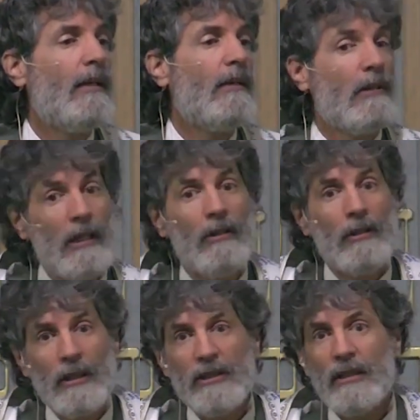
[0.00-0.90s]
You're here,
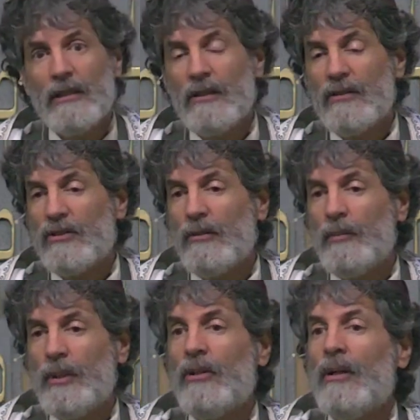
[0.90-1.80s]
you're listening to the sermon,
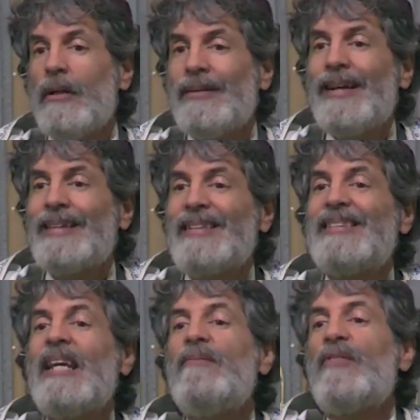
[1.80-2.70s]
but you're not that
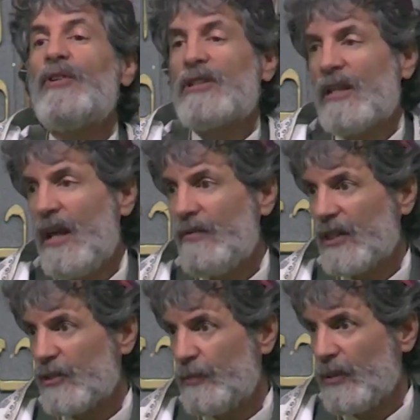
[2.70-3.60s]
same first love
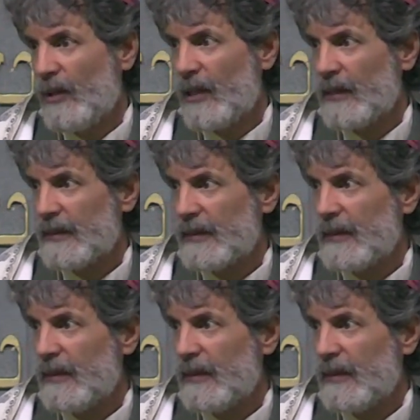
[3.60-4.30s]
experience.